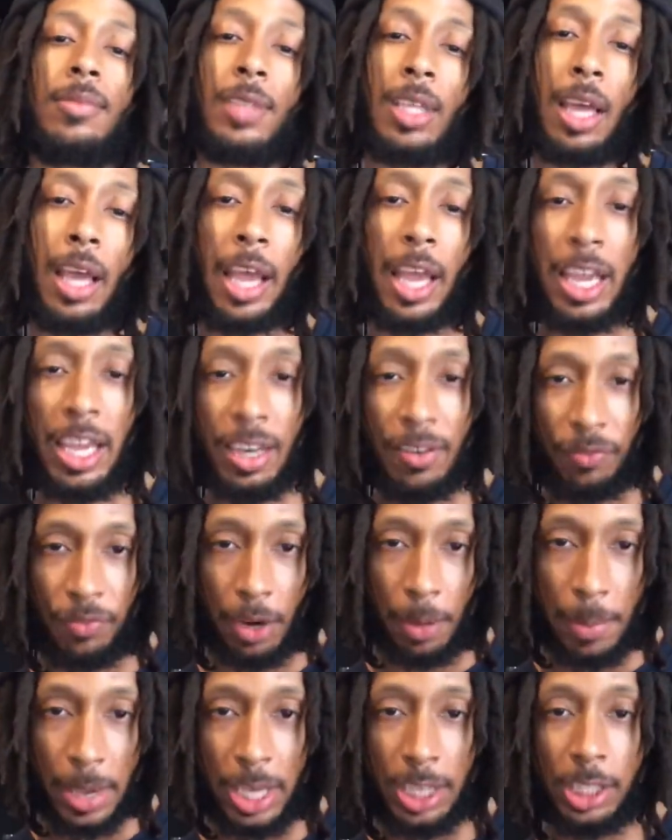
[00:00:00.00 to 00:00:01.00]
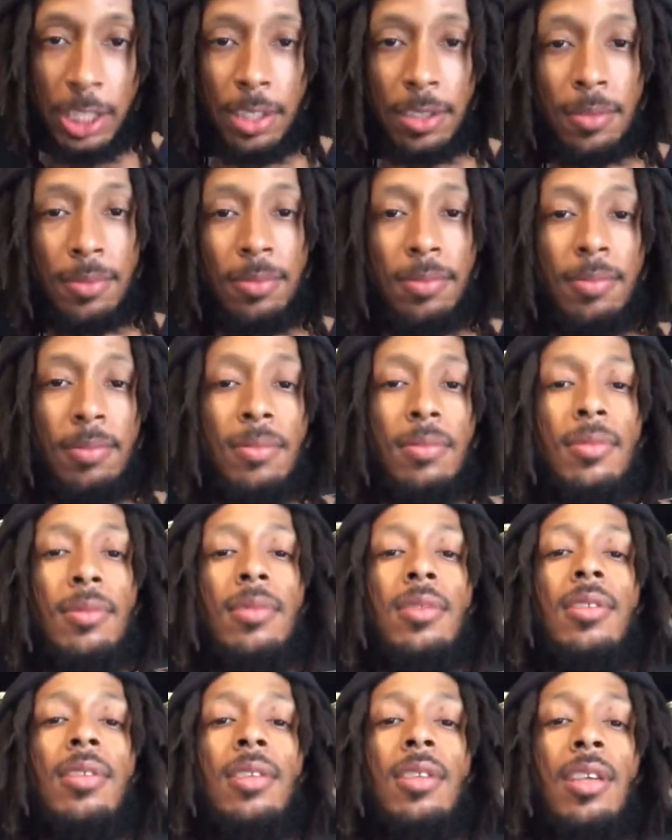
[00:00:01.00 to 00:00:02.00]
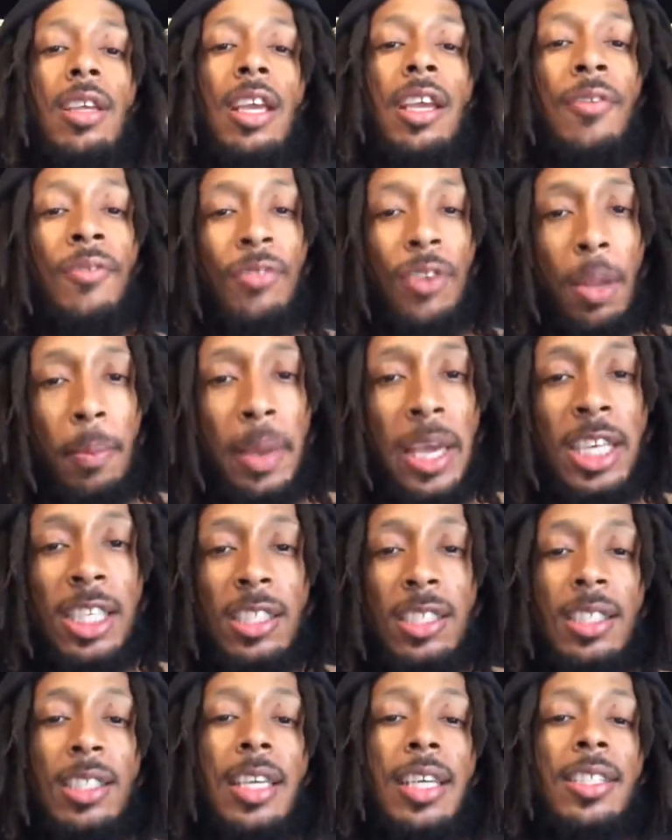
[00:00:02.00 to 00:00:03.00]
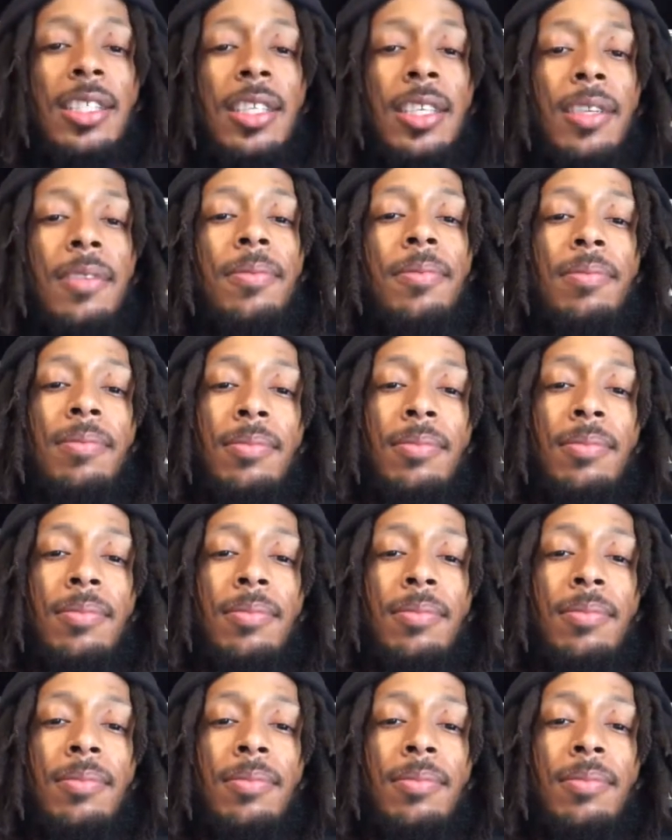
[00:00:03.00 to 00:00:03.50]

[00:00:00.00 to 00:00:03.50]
Inflammation. Inflammation sets in.